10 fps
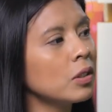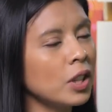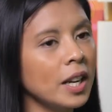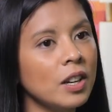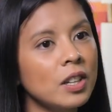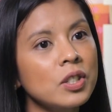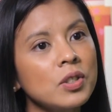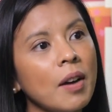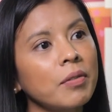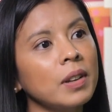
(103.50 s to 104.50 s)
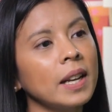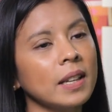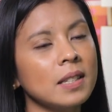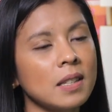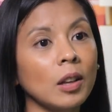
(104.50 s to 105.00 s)
Trainers traveling
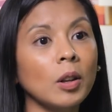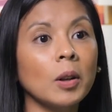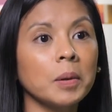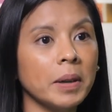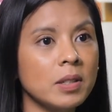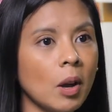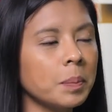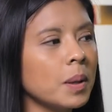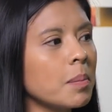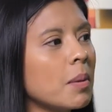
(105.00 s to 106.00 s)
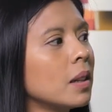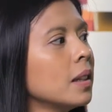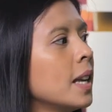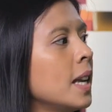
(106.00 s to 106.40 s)
is not always optimal,